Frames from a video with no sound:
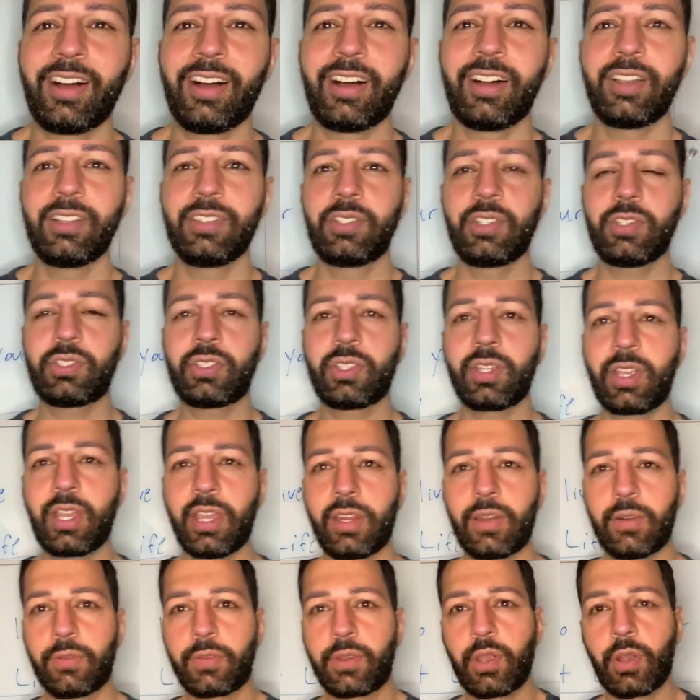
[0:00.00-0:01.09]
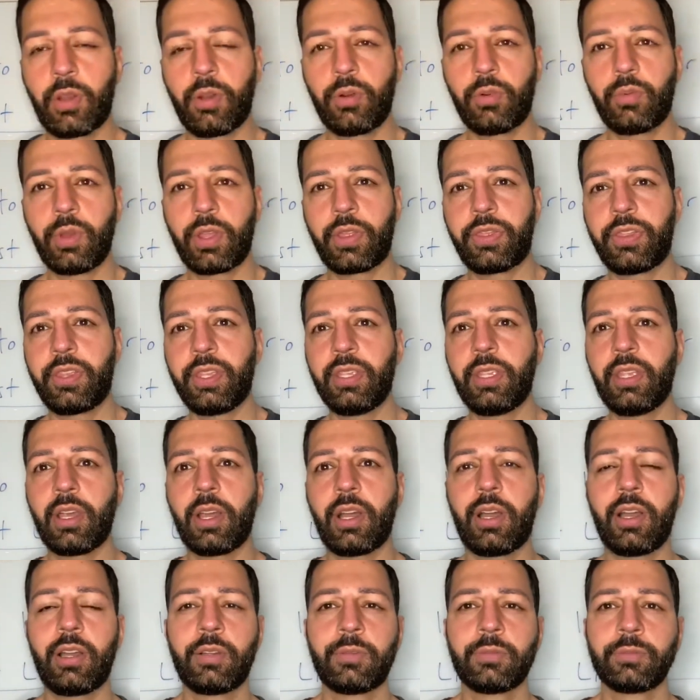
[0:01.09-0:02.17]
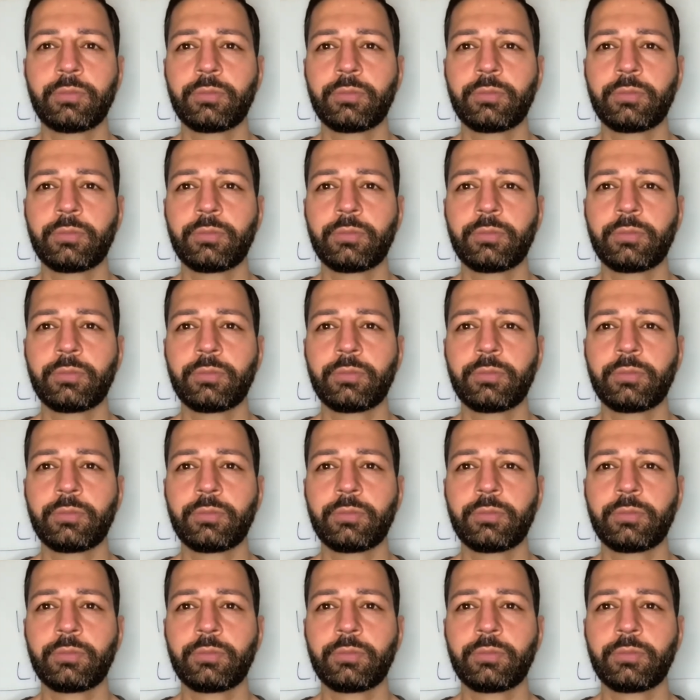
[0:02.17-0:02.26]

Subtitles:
just to kind of go with the